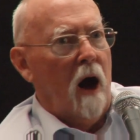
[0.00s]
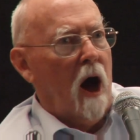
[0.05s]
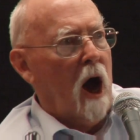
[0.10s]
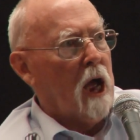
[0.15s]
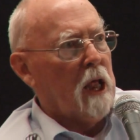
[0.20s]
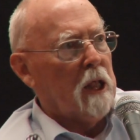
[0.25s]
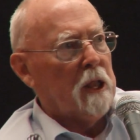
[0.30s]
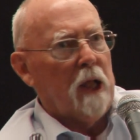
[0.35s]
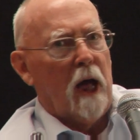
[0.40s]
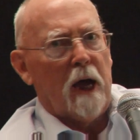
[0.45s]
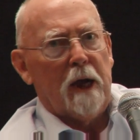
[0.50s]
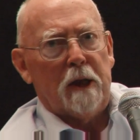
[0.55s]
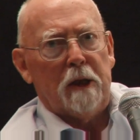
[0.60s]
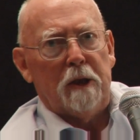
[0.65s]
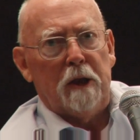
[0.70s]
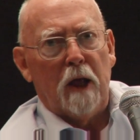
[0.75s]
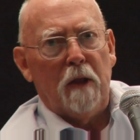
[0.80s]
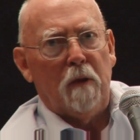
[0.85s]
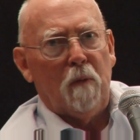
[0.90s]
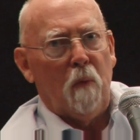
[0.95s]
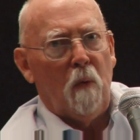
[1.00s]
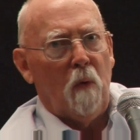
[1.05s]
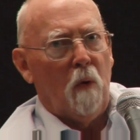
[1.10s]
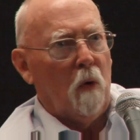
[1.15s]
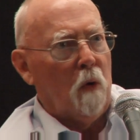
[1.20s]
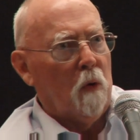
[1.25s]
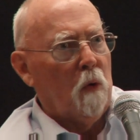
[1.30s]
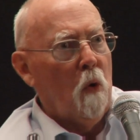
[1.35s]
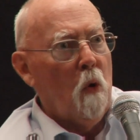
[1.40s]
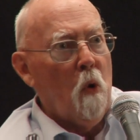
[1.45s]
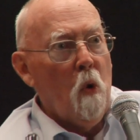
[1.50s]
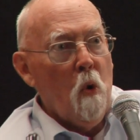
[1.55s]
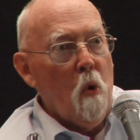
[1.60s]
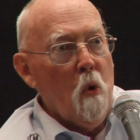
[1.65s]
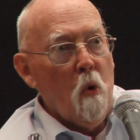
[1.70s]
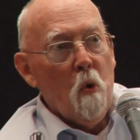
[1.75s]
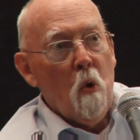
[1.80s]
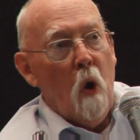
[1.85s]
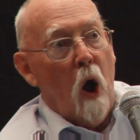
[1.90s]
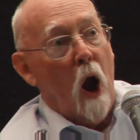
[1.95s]
I like Death World.
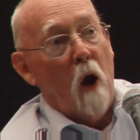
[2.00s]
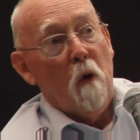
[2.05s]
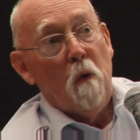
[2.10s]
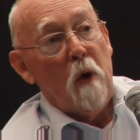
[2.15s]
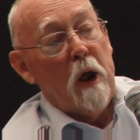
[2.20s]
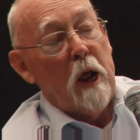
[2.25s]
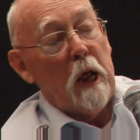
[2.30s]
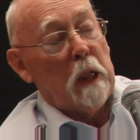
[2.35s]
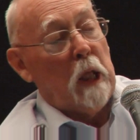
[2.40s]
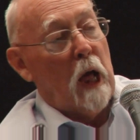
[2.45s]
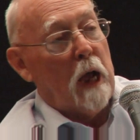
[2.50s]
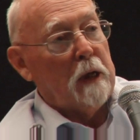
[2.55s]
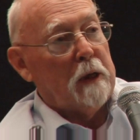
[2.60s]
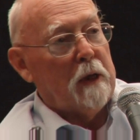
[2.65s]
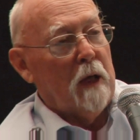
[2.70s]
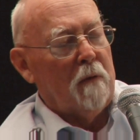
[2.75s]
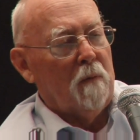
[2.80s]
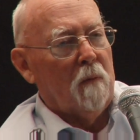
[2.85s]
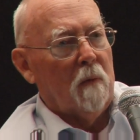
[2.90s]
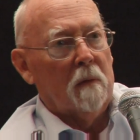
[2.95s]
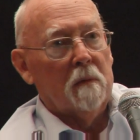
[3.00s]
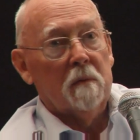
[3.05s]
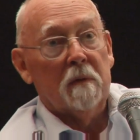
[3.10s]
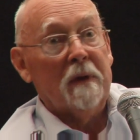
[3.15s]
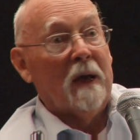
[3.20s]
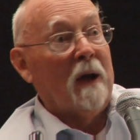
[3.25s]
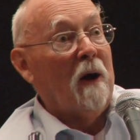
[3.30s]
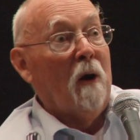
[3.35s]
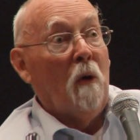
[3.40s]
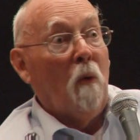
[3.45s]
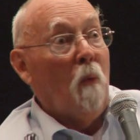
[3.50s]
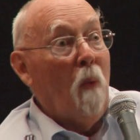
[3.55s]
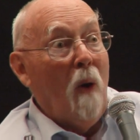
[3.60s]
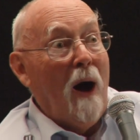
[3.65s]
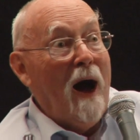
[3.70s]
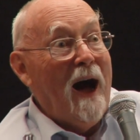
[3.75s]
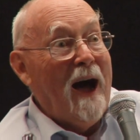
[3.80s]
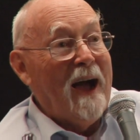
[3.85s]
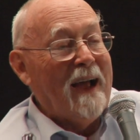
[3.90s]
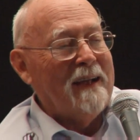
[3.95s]
I really like Death World."
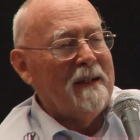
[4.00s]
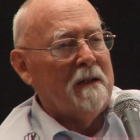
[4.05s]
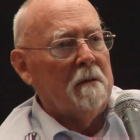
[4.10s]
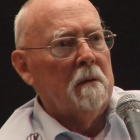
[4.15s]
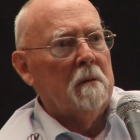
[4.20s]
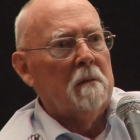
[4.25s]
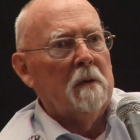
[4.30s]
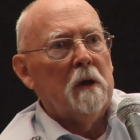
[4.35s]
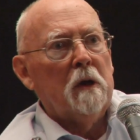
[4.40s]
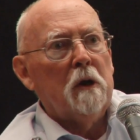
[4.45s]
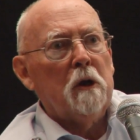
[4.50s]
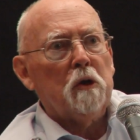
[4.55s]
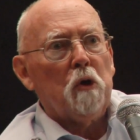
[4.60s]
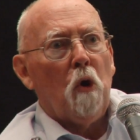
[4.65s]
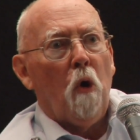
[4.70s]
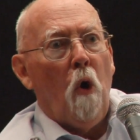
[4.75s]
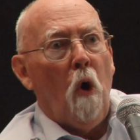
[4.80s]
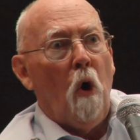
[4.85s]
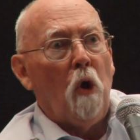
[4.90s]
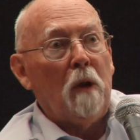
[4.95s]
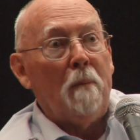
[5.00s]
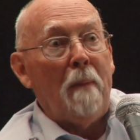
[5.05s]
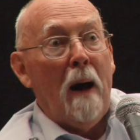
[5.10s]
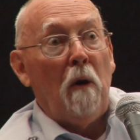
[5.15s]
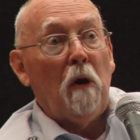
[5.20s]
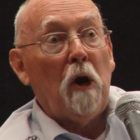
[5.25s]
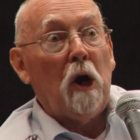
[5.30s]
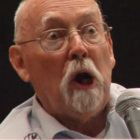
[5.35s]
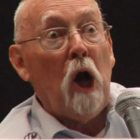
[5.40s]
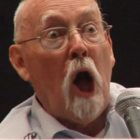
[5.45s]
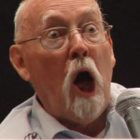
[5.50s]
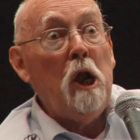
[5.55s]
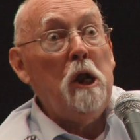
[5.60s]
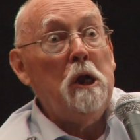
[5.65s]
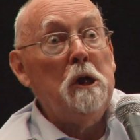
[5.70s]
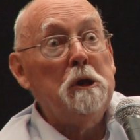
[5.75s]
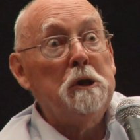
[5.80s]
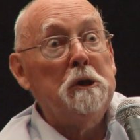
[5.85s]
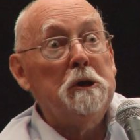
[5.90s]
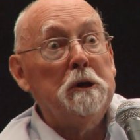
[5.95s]
"Why?" It's all about
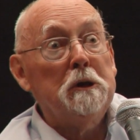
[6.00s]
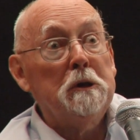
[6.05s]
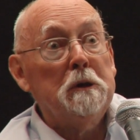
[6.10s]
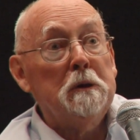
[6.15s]
guns.